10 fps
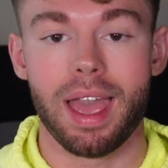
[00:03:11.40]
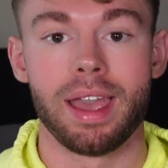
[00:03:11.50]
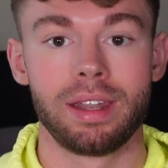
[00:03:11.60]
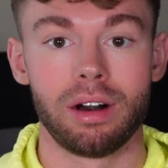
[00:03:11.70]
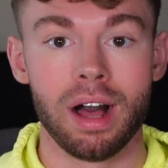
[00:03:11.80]

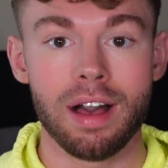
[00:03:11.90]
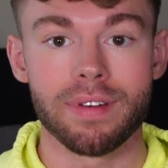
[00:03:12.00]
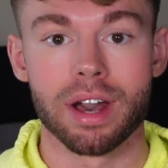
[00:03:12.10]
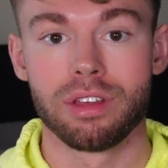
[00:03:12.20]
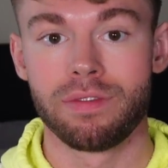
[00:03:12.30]
and I'll have
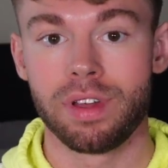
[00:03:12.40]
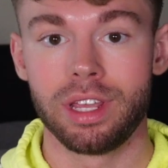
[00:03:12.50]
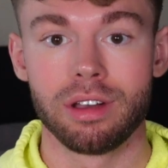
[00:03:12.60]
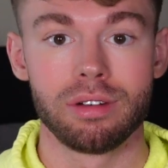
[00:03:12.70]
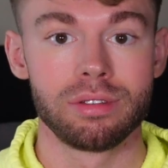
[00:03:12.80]
other
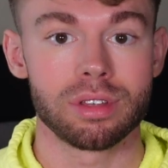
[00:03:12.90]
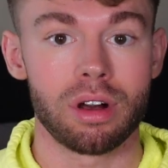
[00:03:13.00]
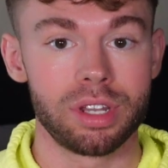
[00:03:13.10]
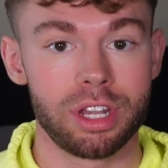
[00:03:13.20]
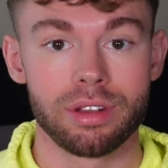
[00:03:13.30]
videos
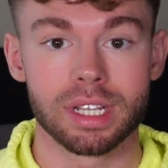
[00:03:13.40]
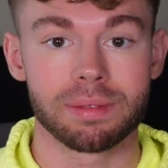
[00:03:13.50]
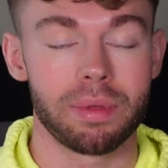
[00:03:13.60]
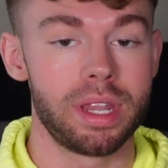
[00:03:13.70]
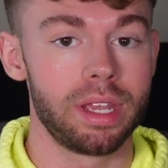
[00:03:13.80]
on here
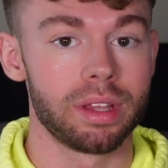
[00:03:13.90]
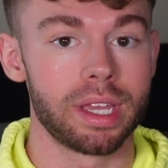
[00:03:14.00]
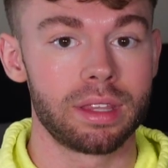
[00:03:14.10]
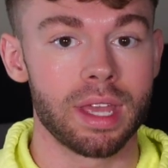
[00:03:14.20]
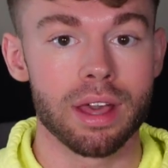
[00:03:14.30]
explaining
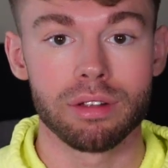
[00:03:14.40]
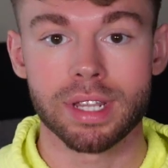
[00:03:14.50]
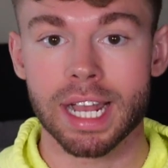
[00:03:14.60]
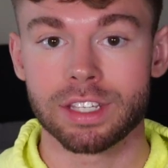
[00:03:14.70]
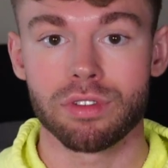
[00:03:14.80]
like the other
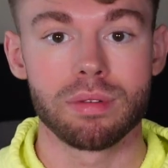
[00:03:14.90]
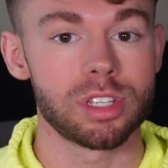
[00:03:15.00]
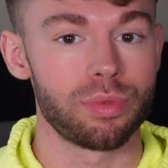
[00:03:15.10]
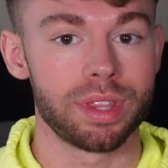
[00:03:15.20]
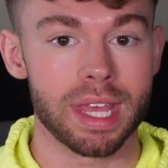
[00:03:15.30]
tax
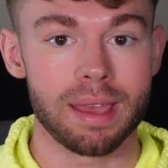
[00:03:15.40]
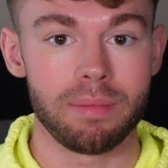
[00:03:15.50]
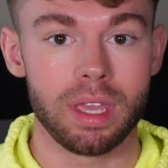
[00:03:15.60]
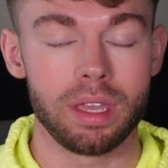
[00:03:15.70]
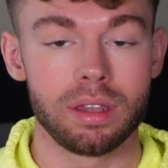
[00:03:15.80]
forms and what they
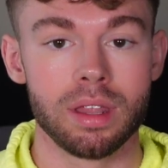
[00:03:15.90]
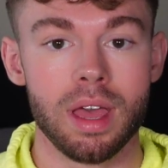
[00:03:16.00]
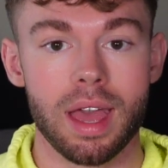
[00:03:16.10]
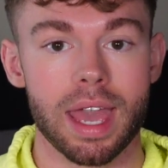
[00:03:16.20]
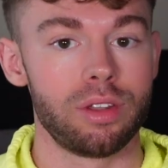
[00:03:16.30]
mean
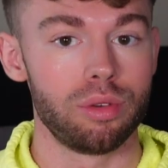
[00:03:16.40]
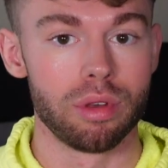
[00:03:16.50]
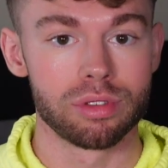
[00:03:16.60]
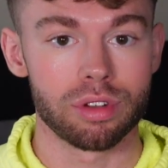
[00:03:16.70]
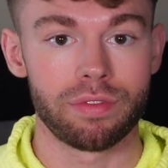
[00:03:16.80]
and who
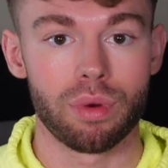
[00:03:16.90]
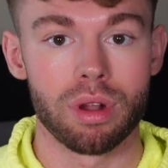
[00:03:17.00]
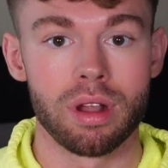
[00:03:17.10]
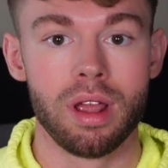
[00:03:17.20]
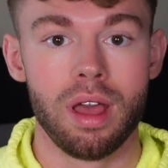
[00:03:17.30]
those are
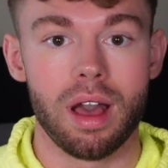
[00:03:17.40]
for.